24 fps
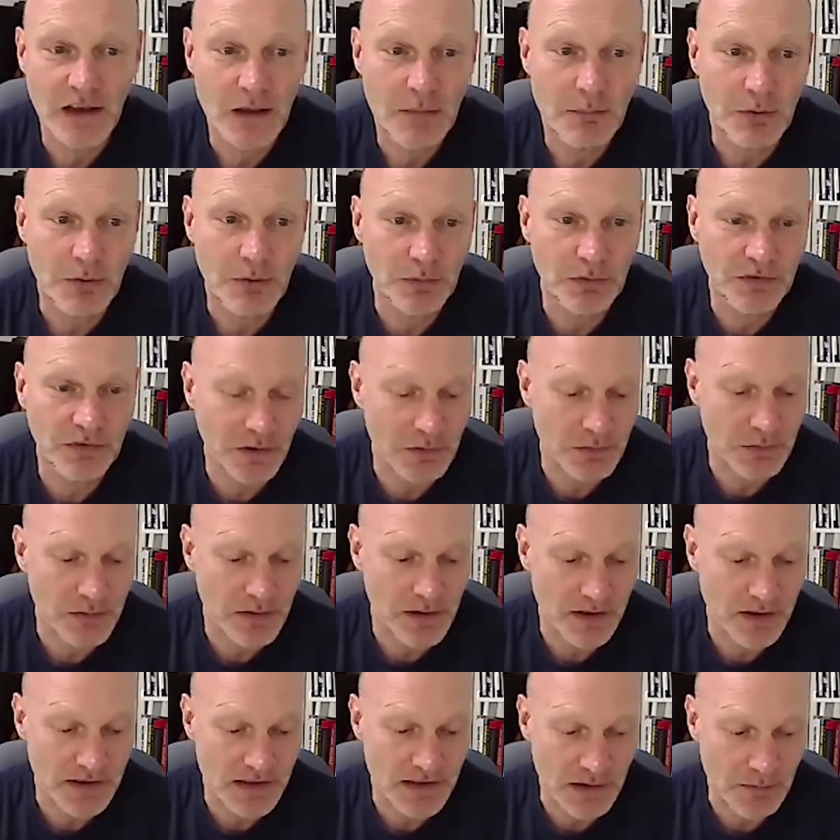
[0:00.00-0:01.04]
But also,
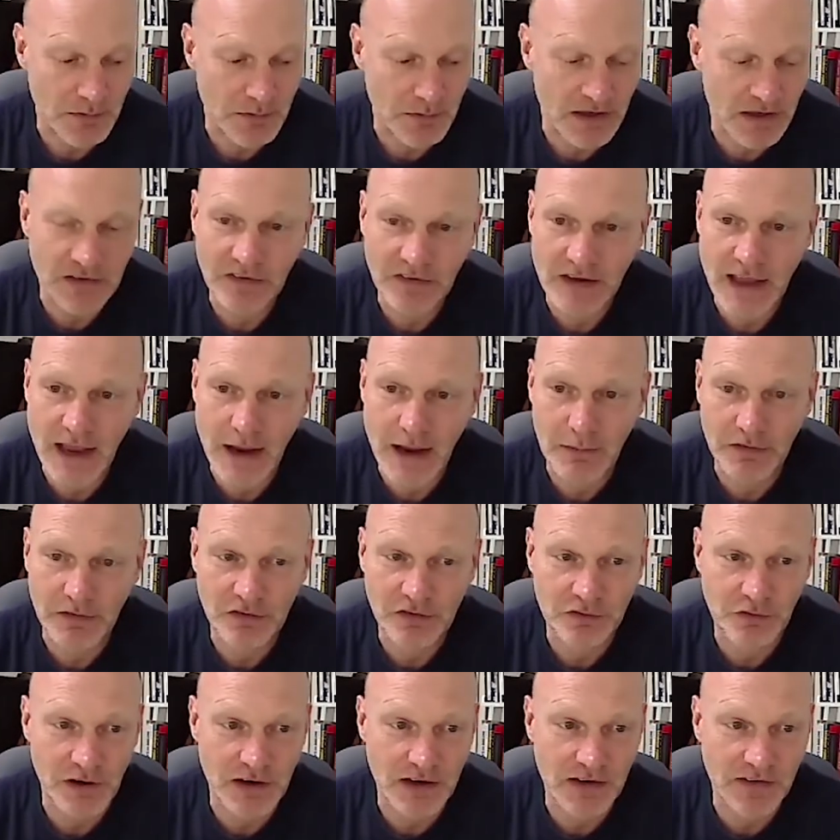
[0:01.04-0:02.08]
we can see how it
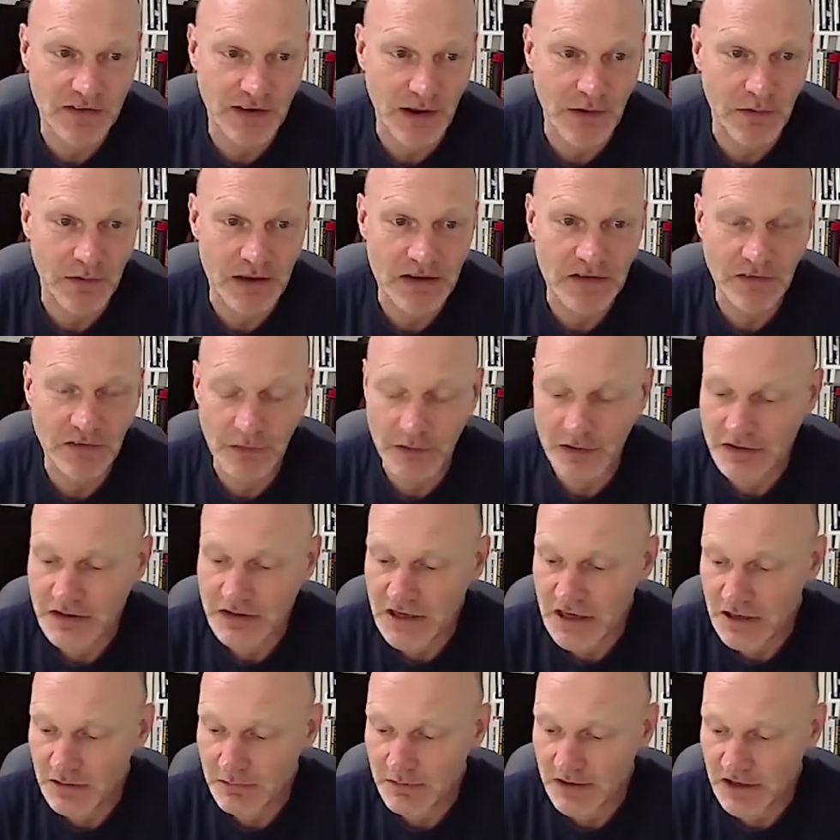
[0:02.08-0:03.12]
strikes out in sort of
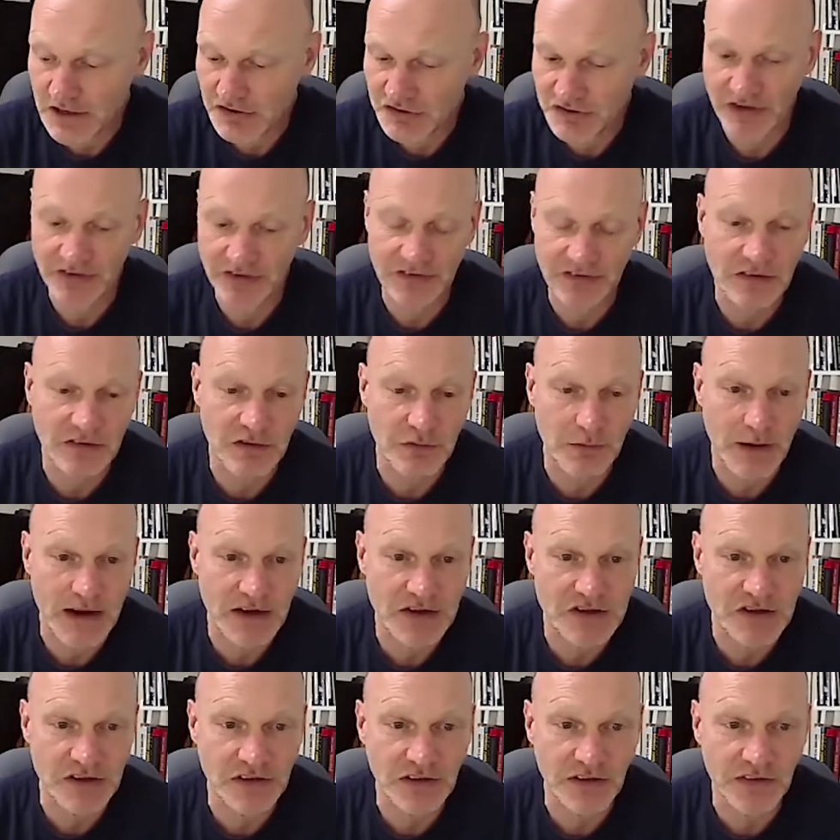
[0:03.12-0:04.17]
new and interesting
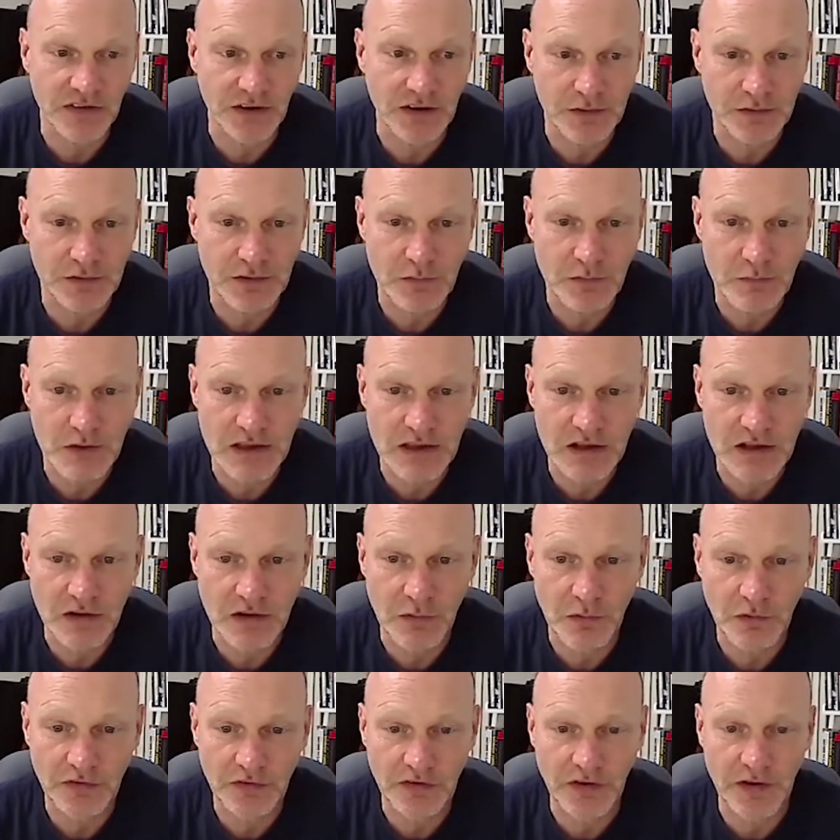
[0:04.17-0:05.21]
directions. And I think we can
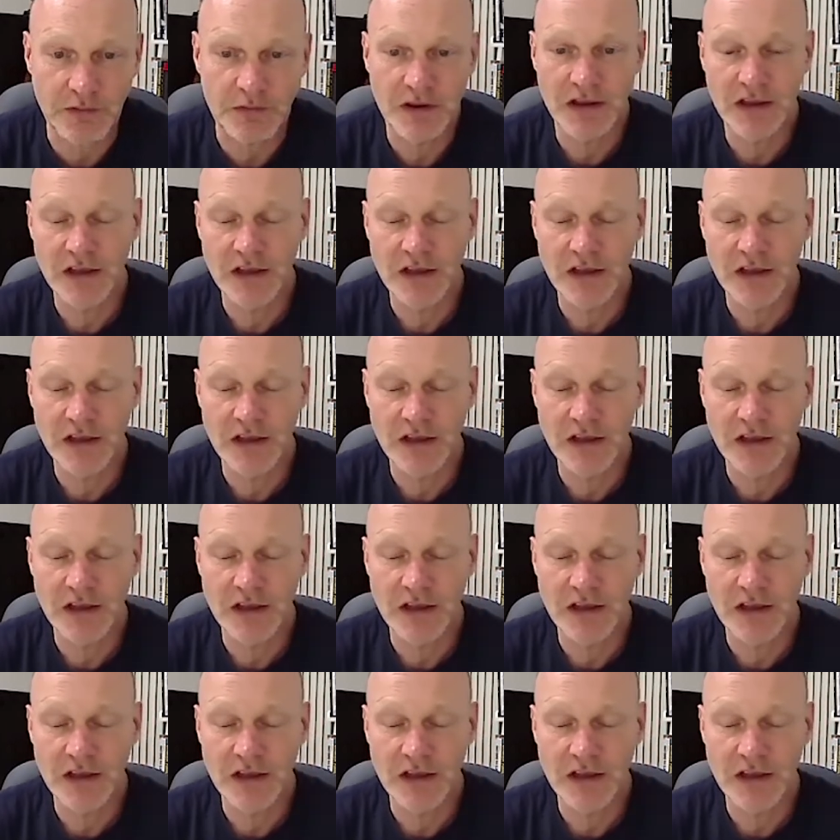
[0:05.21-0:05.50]
also